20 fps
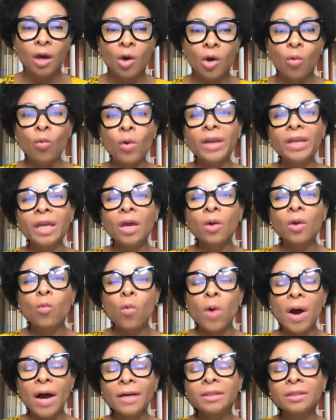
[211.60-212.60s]
when a
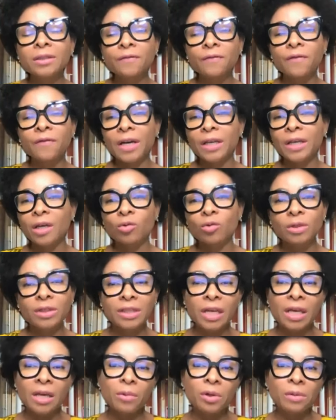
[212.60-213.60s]
wildfire on
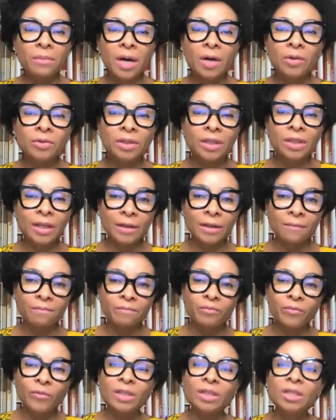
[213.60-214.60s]
Table Mountain
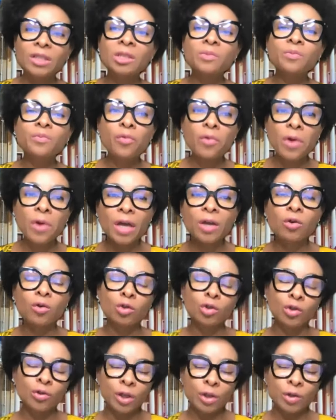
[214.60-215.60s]
spread
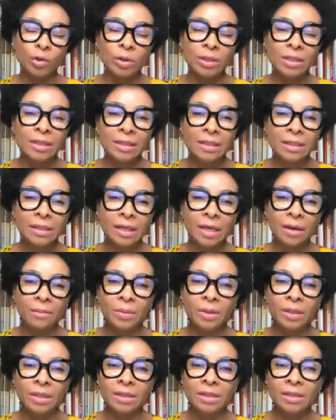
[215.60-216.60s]
onto the UCT
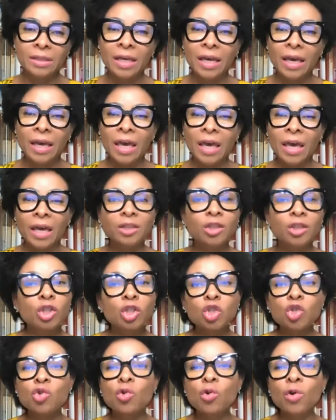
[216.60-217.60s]
campus and
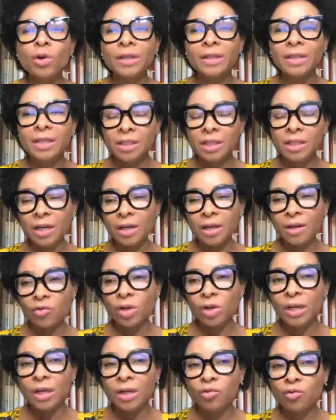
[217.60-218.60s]
destroyed the Jagger
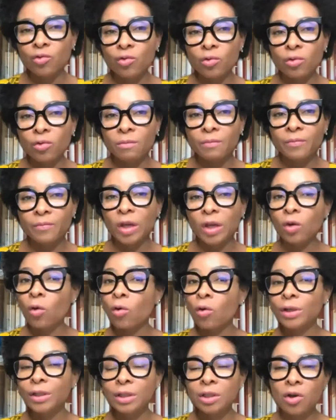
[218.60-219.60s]
Reading Room and
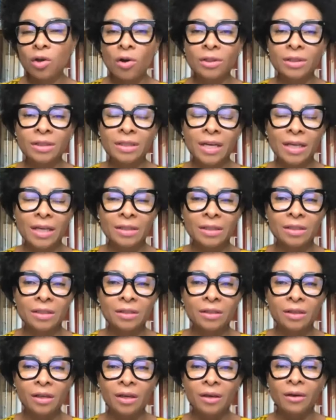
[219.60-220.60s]
all its
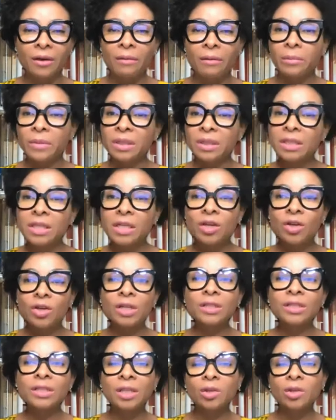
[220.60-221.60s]
contents
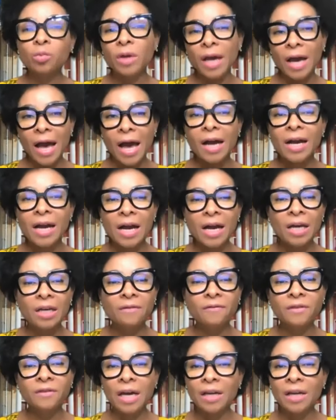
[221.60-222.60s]
materials that were
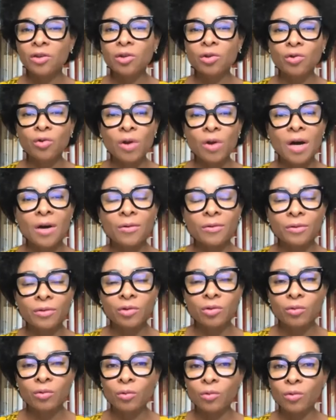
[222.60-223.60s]
archived
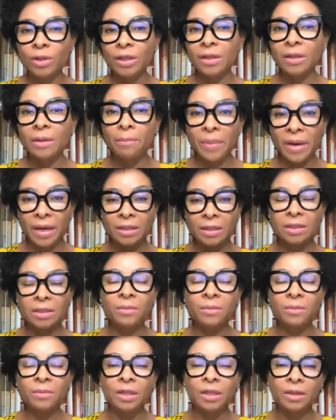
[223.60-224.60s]
underground or in the
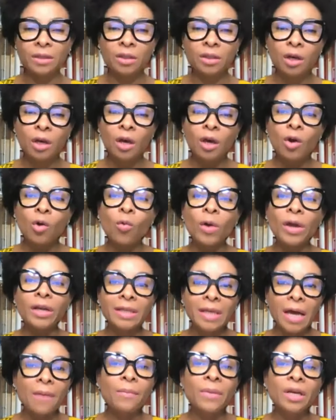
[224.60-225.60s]
basement were
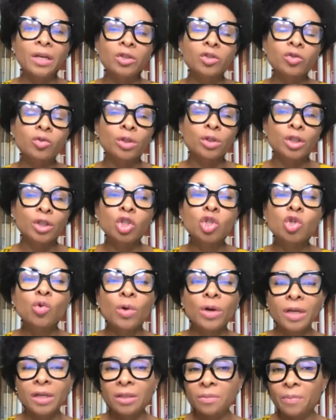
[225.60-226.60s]
damaged or
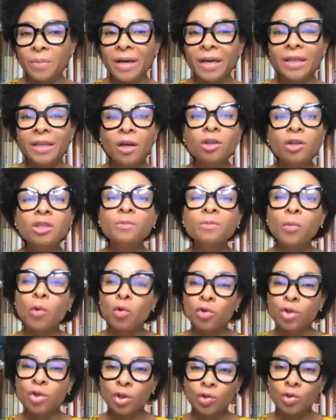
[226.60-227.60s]
destroyed by the
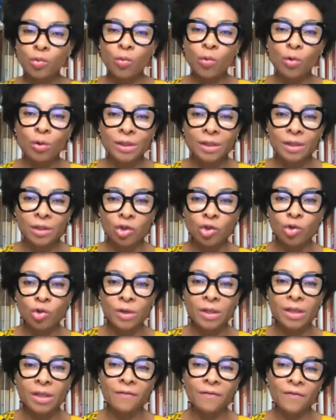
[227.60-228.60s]
exposure to water
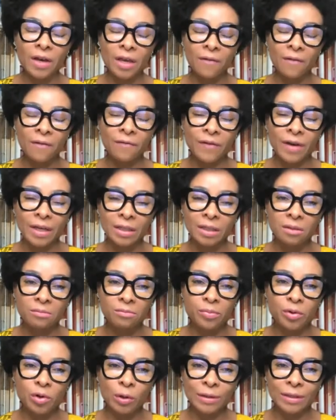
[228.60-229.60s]
during the
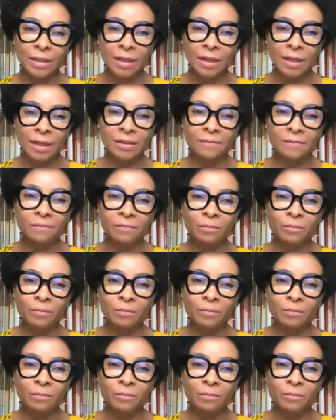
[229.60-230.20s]
firefighting process.